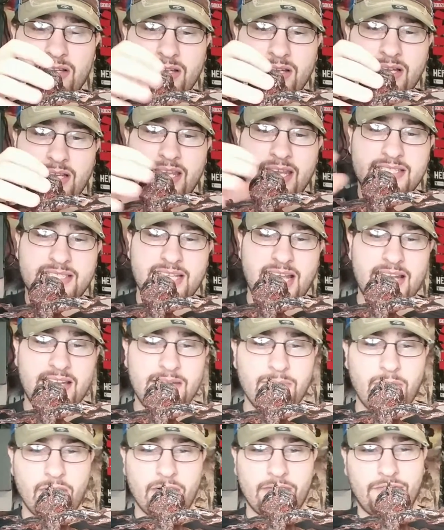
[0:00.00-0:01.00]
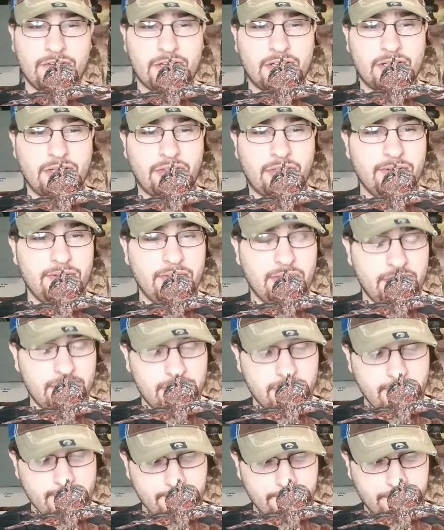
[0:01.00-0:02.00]
kits anymore for
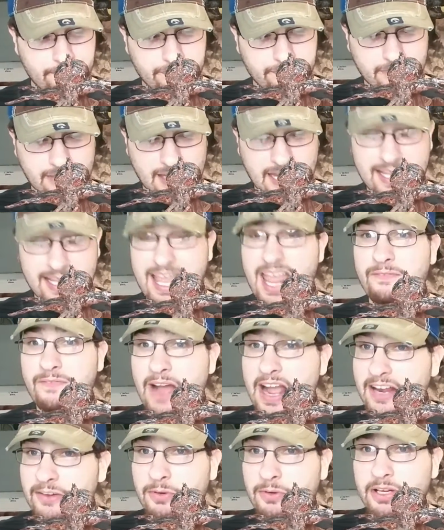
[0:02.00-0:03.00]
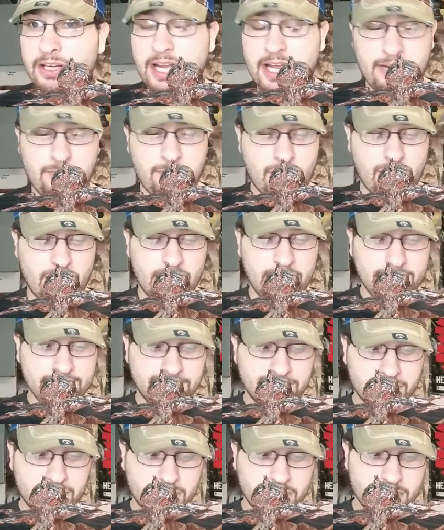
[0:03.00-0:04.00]
Cthulhu. I can't find one anymore.
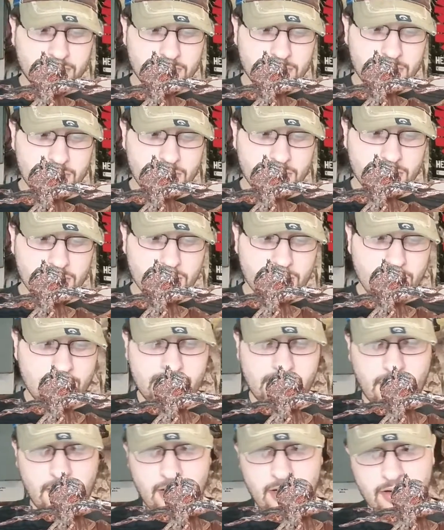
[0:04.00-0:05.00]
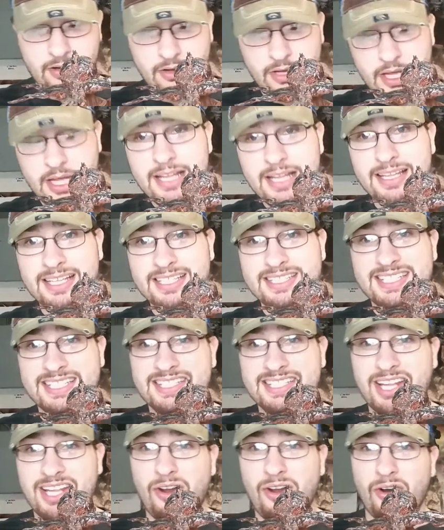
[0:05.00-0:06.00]
So this is
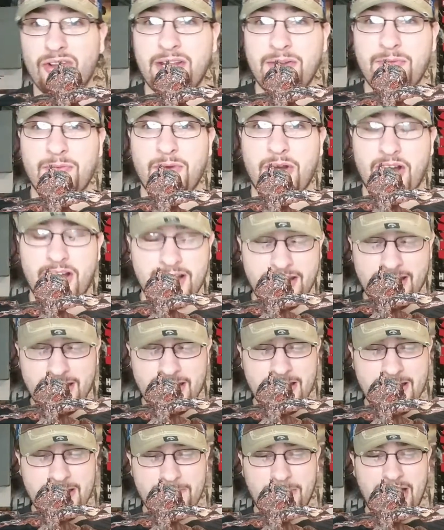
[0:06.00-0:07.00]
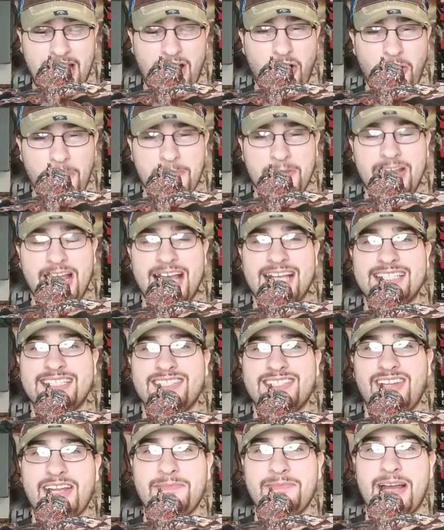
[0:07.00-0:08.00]
the only one. But I hope you guys
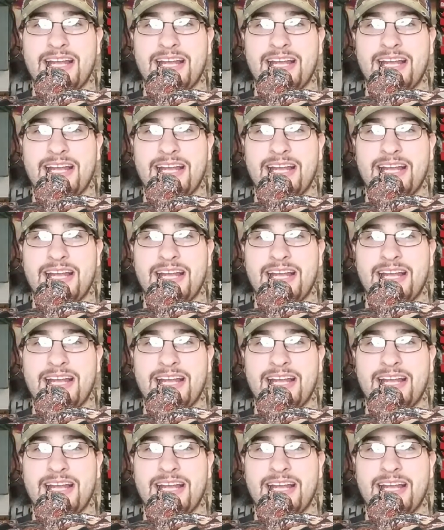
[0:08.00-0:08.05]
like my